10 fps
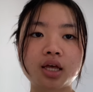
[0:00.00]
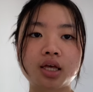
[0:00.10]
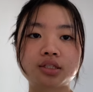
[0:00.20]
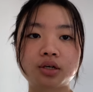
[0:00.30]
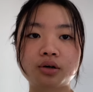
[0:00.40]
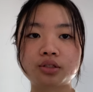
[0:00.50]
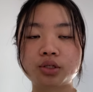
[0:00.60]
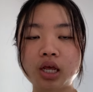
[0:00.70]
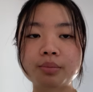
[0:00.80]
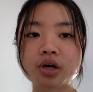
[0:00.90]
So
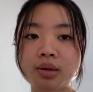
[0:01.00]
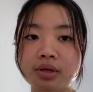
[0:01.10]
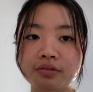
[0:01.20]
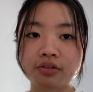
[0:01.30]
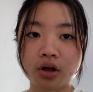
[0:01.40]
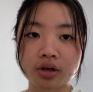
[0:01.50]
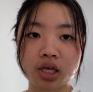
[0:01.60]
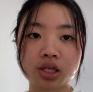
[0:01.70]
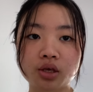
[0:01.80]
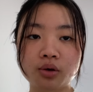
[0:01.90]
today I'm going to be
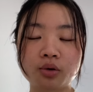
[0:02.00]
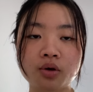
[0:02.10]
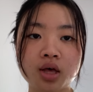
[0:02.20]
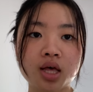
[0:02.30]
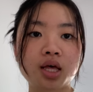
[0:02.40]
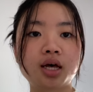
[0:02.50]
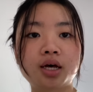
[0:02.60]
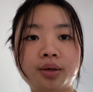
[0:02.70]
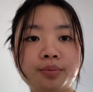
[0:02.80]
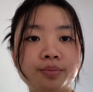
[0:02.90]
vlogging you
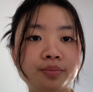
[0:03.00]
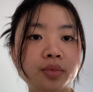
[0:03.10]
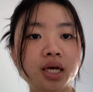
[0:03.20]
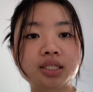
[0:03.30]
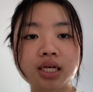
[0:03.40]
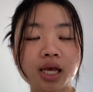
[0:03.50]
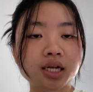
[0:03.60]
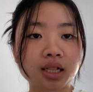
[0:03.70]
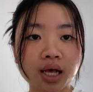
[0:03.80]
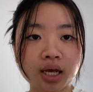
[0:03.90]
a day in
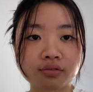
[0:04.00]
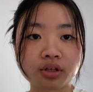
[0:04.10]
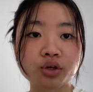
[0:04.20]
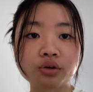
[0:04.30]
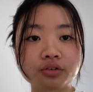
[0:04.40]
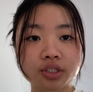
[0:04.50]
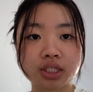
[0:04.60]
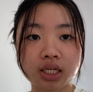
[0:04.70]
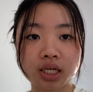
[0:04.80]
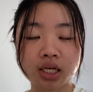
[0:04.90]
the life in
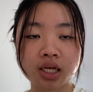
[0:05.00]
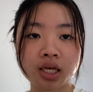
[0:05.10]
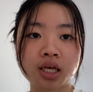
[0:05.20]
university